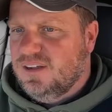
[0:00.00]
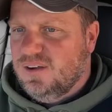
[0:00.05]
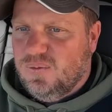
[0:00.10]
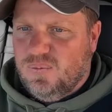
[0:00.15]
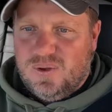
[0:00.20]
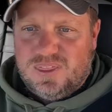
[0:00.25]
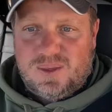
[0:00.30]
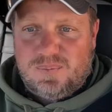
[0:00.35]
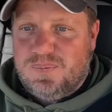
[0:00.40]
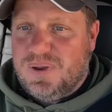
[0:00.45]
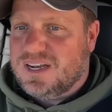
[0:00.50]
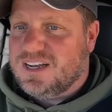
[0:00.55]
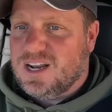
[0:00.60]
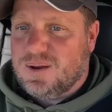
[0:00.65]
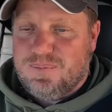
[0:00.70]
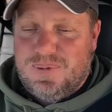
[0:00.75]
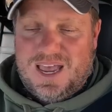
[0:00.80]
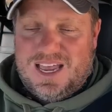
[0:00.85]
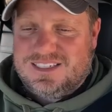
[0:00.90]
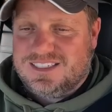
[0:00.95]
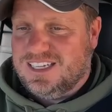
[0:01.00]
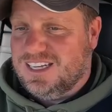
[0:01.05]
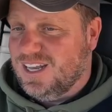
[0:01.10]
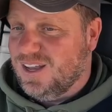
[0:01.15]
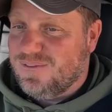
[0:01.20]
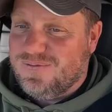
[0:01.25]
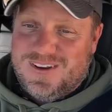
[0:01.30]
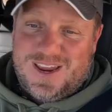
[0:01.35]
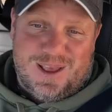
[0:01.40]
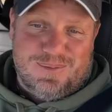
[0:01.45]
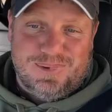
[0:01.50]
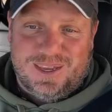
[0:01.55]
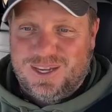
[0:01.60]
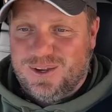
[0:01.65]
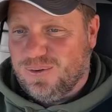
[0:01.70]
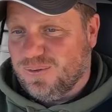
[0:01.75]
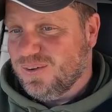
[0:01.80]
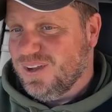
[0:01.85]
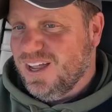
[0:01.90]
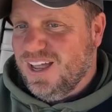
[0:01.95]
with the picnic basket and the family and go